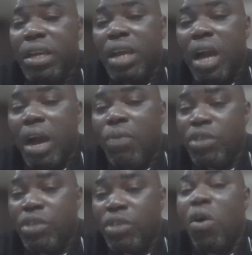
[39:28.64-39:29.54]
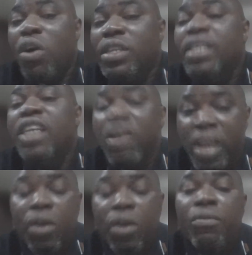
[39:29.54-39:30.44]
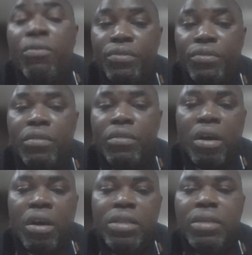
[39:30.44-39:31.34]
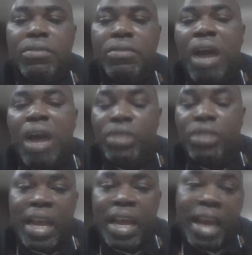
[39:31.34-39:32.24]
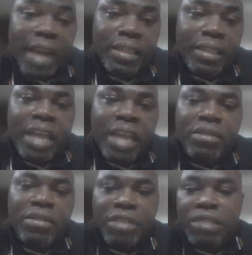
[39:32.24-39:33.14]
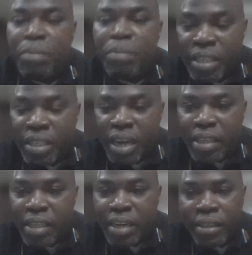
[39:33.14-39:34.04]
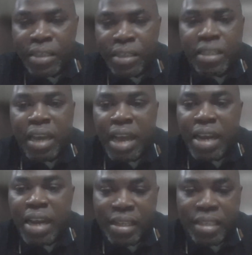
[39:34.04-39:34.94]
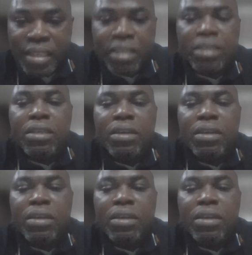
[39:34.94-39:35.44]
uh, was on the area under the curve, uh, the ROC analysis, that's the receiver operating characteristics uh, analysis.